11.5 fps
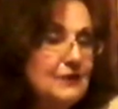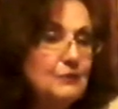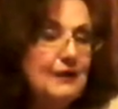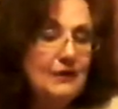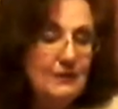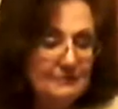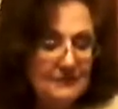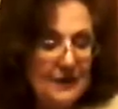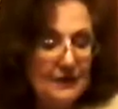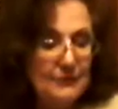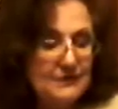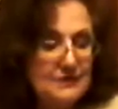Well,
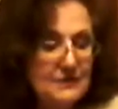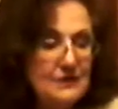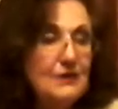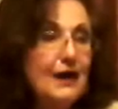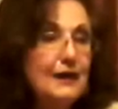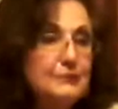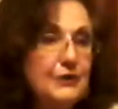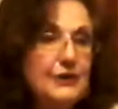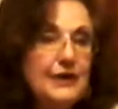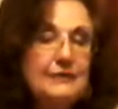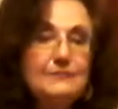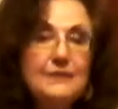I went to the
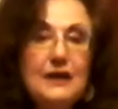library,